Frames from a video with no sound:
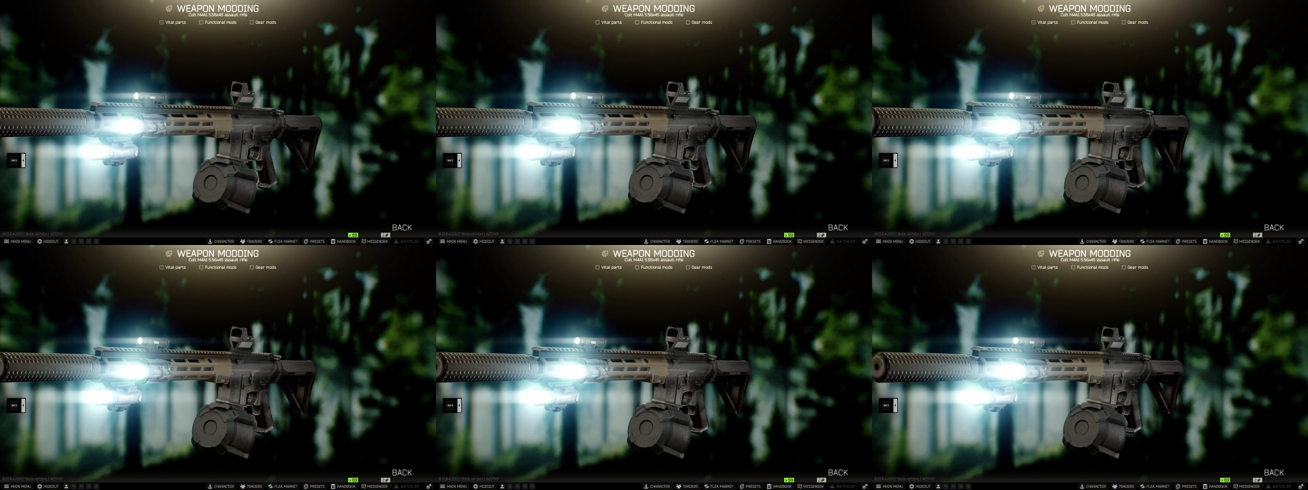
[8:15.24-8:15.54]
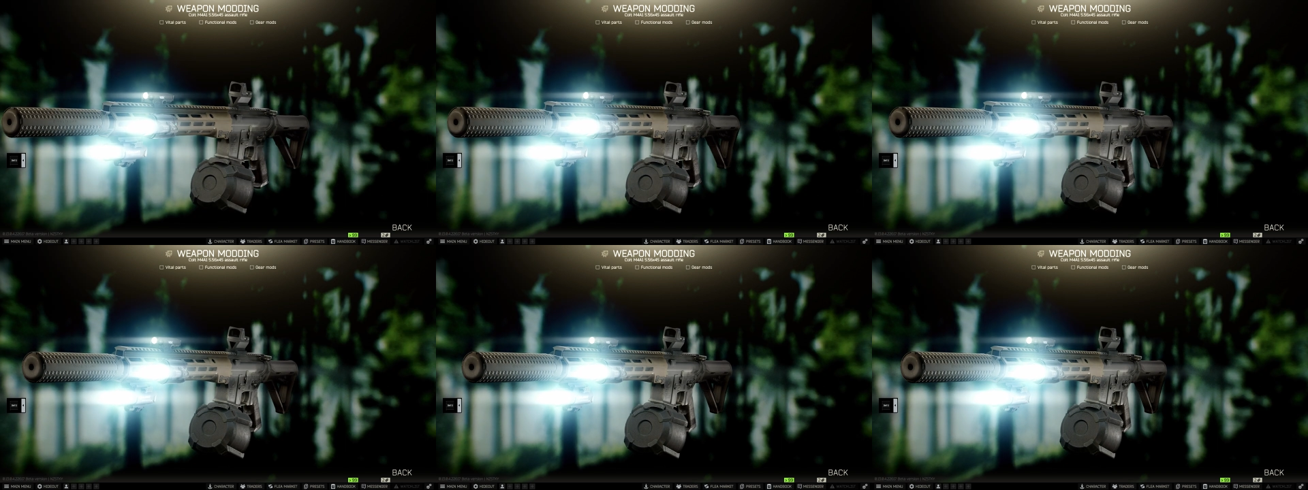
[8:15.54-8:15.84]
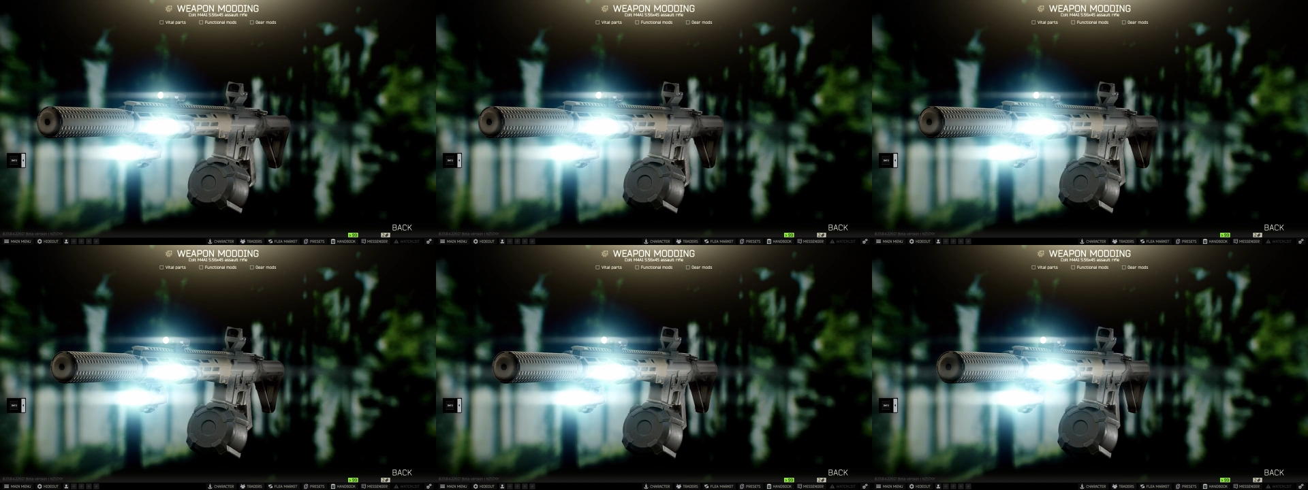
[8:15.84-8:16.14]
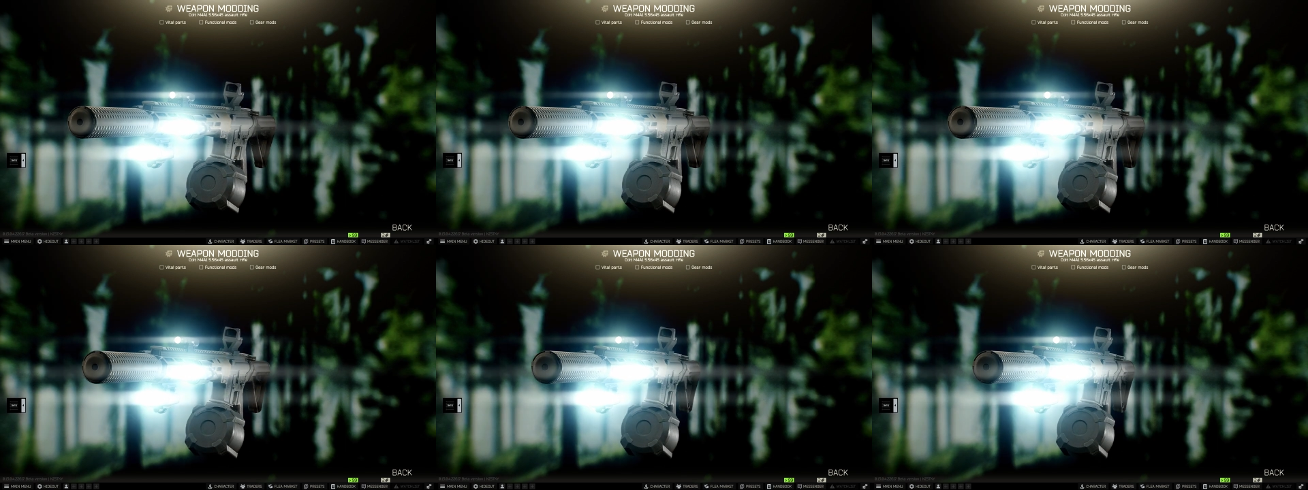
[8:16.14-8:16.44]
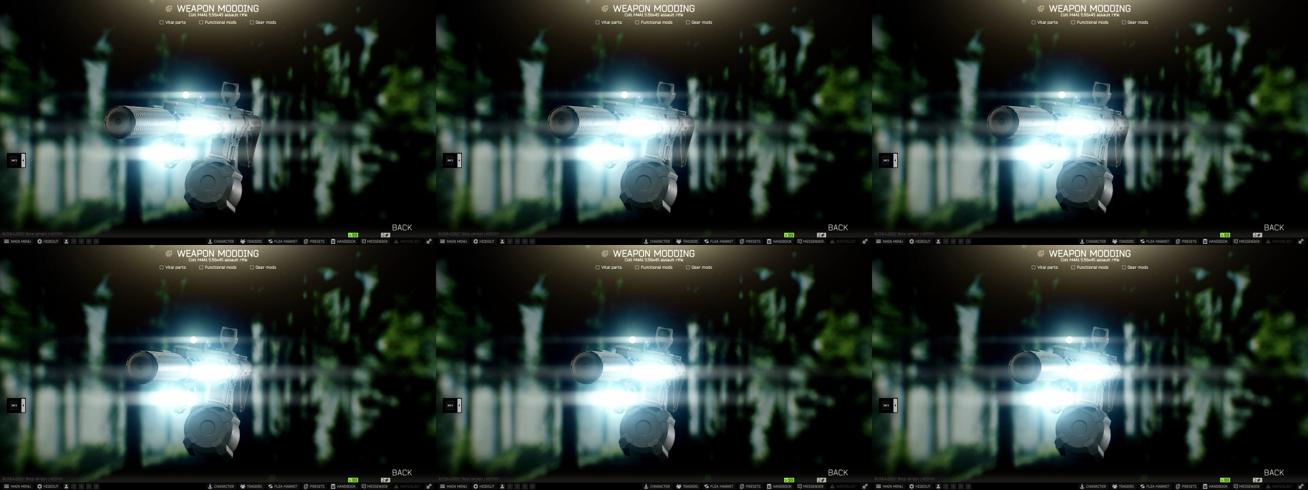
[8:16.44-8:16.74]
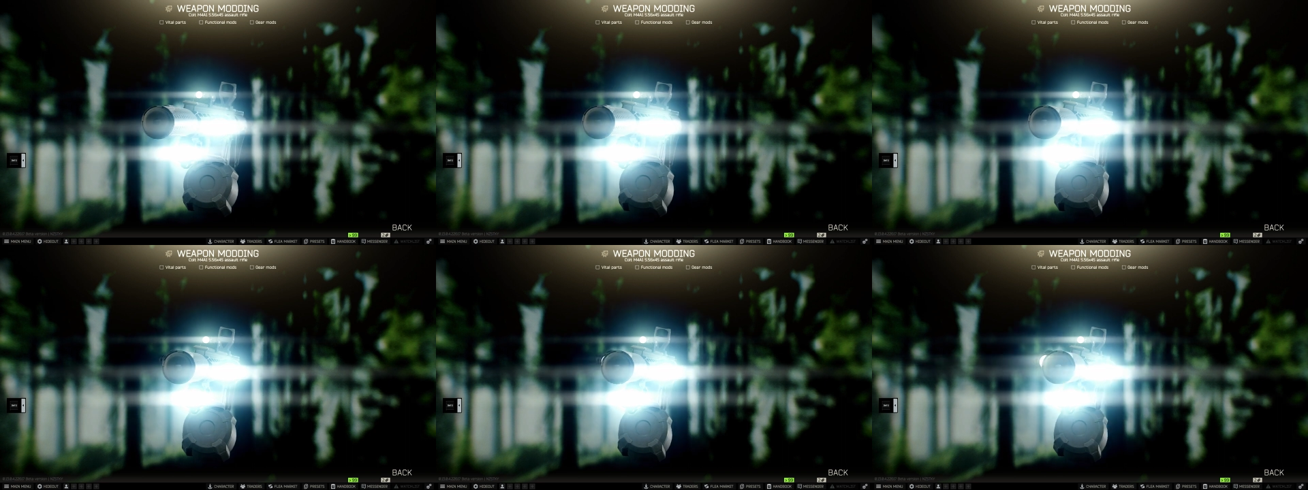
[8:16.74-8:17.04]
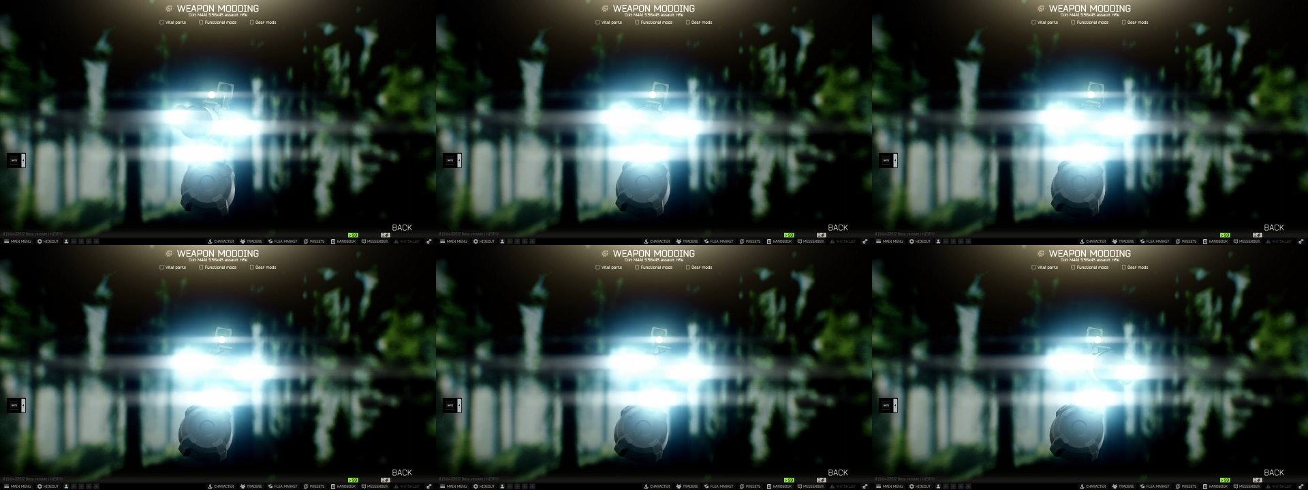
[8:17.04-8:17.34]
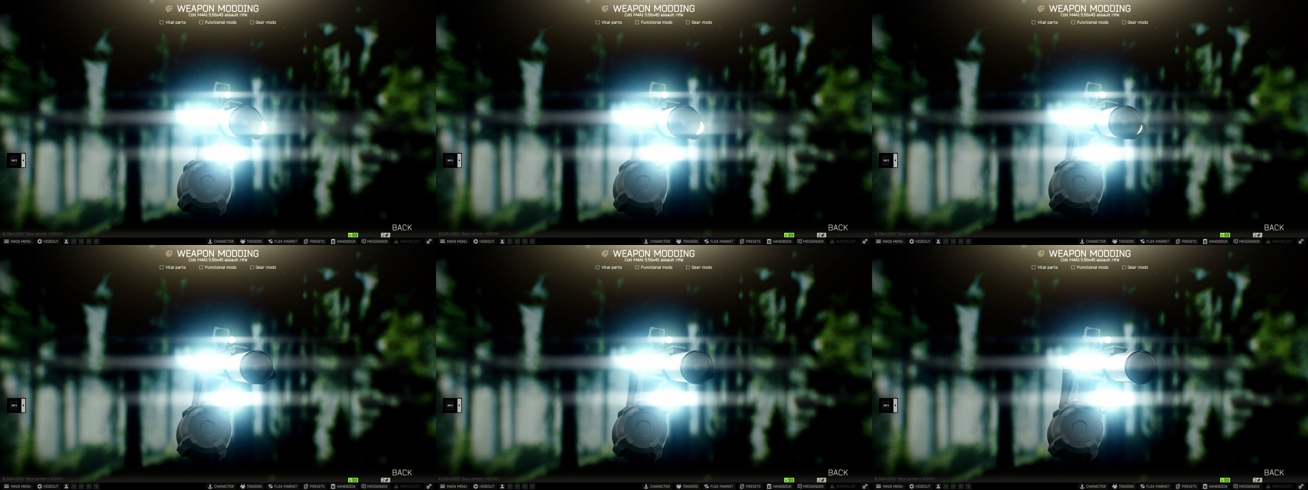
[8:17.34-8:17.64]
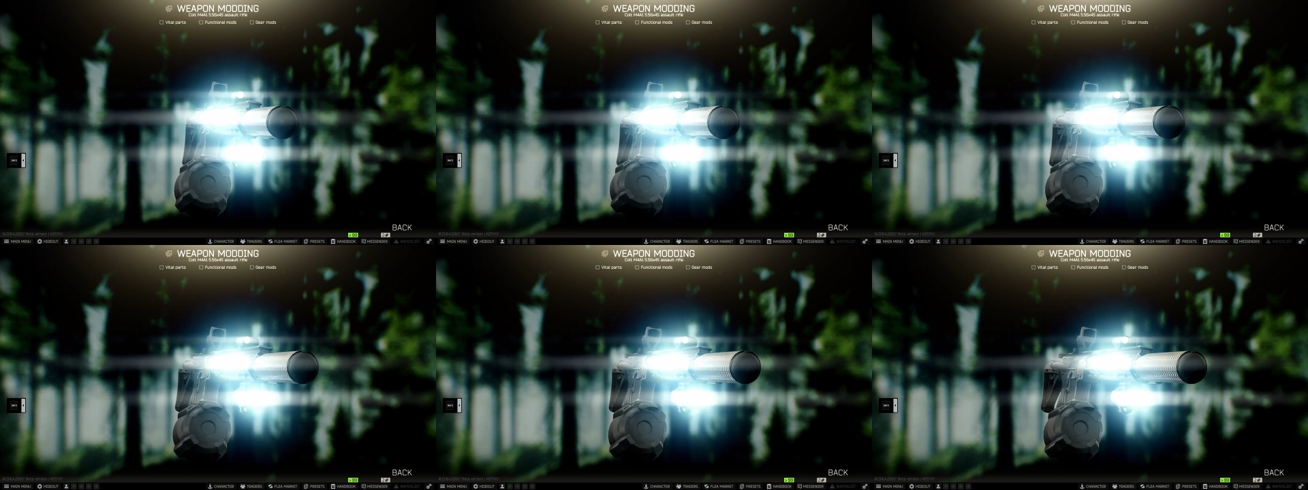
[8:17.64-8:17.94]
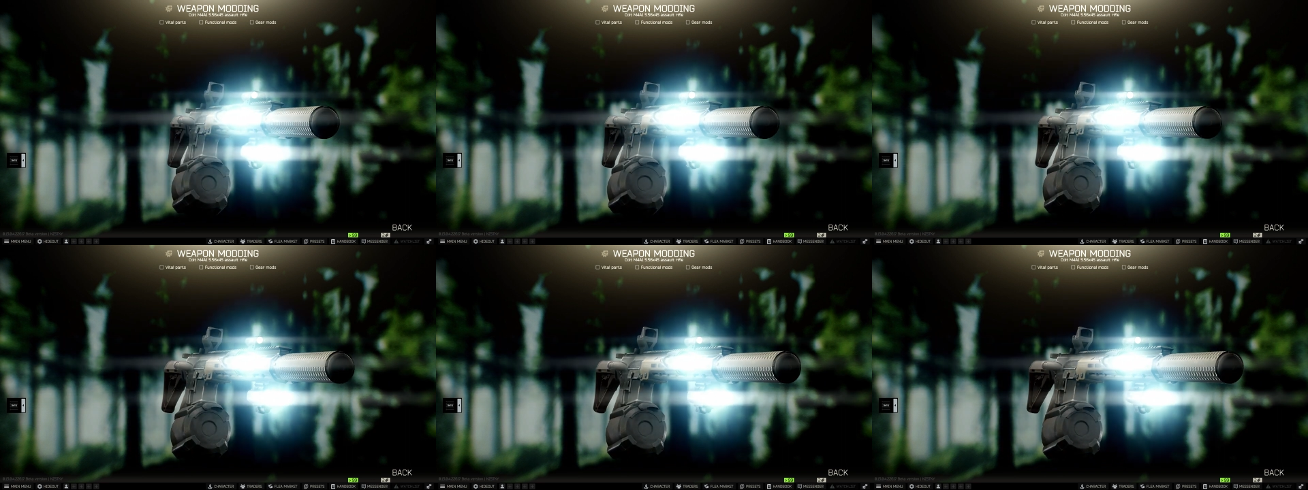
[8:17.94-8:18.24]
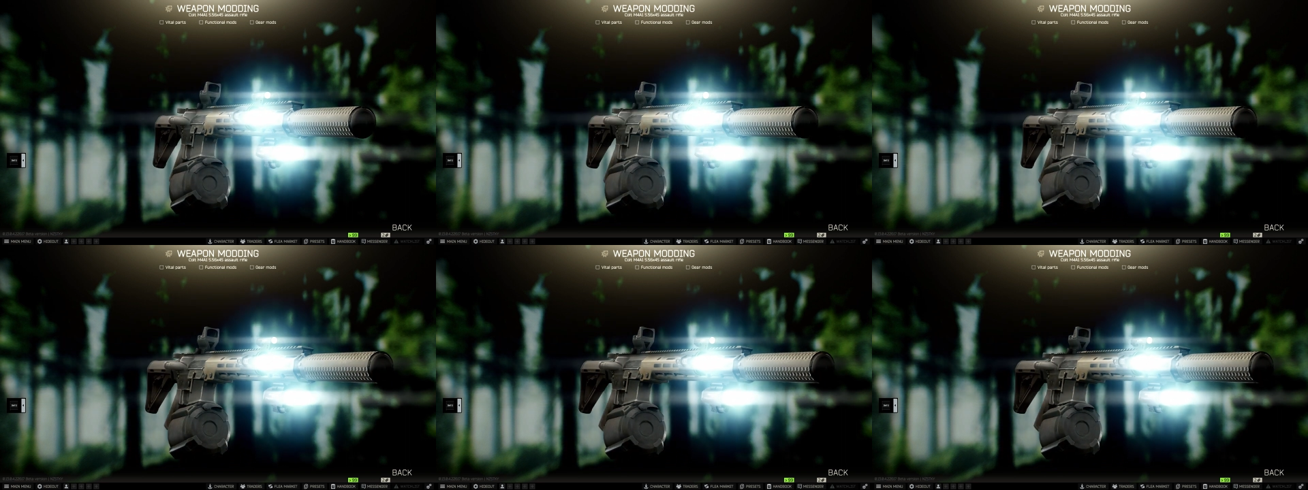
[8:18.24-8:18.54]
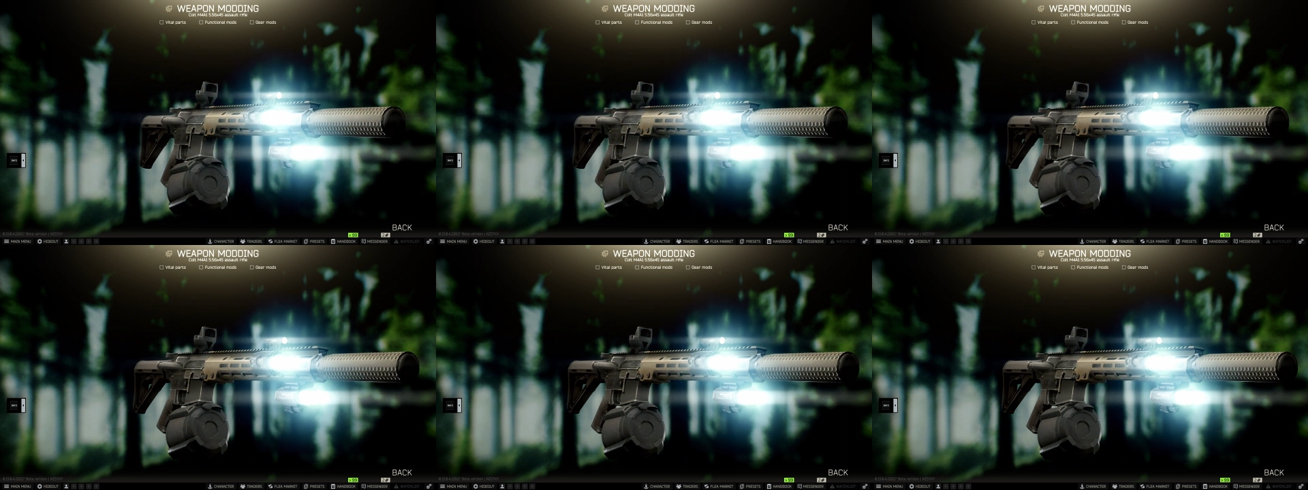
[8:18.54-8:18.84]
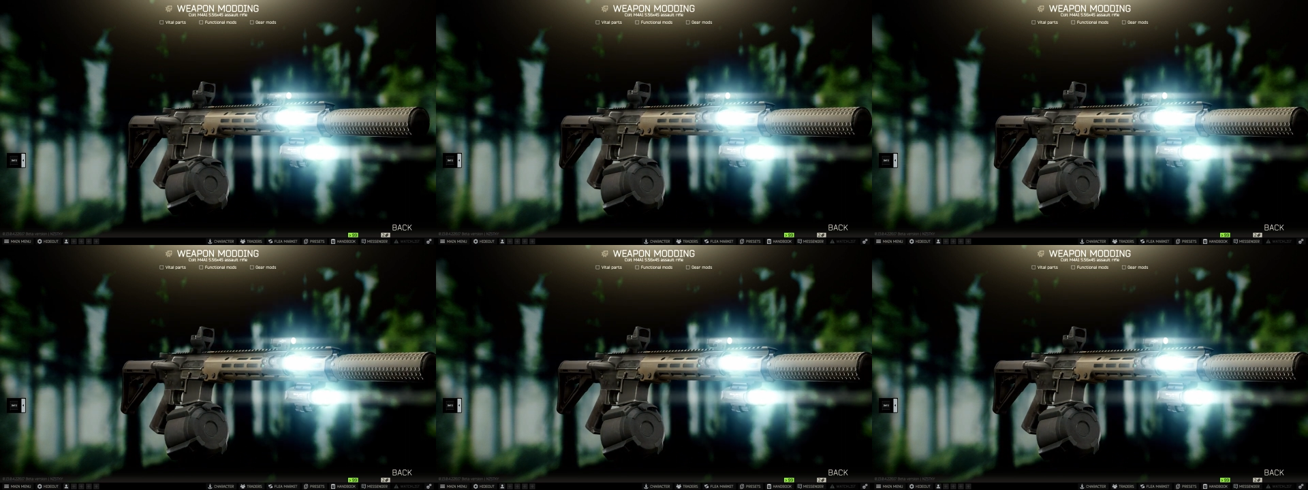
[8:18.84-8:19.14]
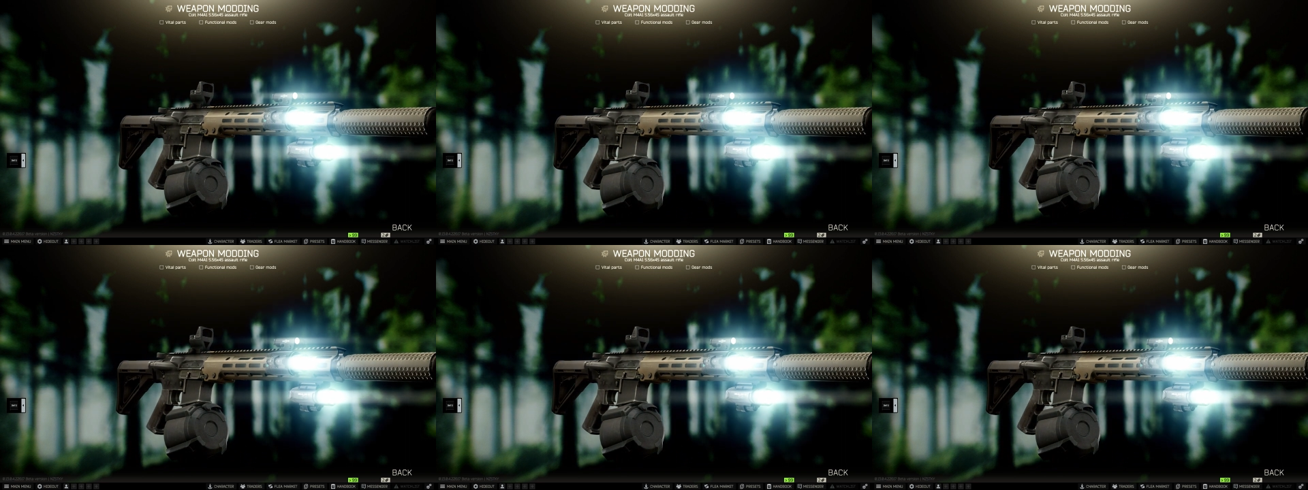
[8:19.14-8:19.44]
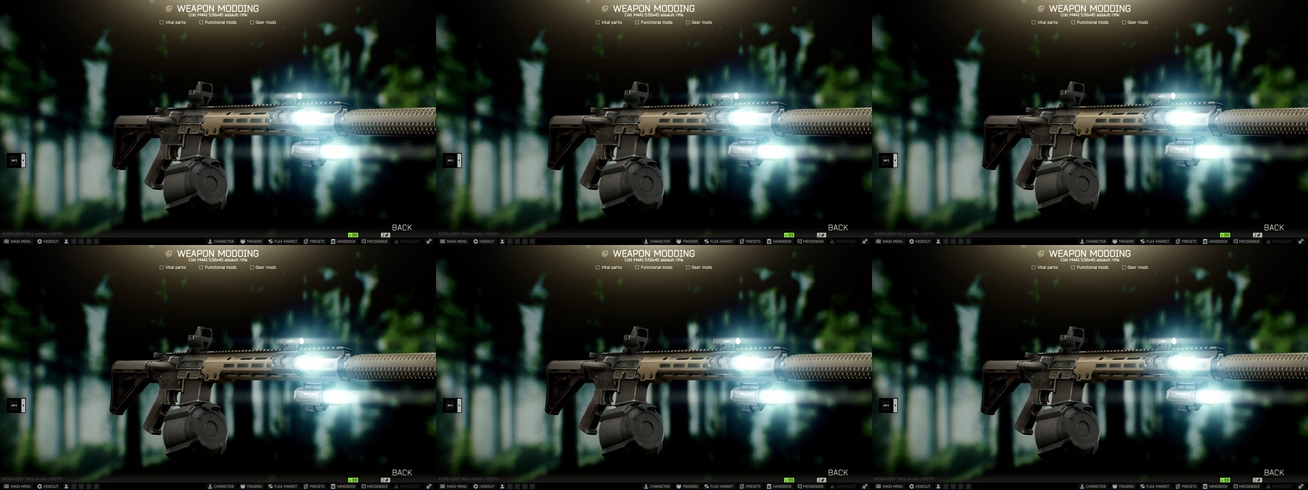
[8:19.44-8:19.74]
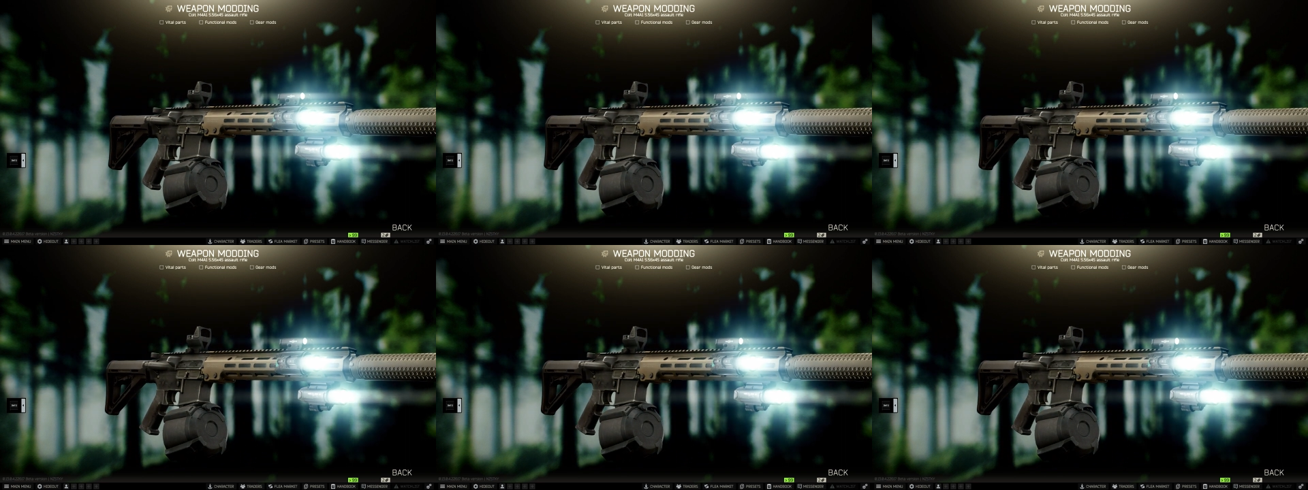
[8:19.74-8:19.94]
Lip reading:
[unreadable: no face in view]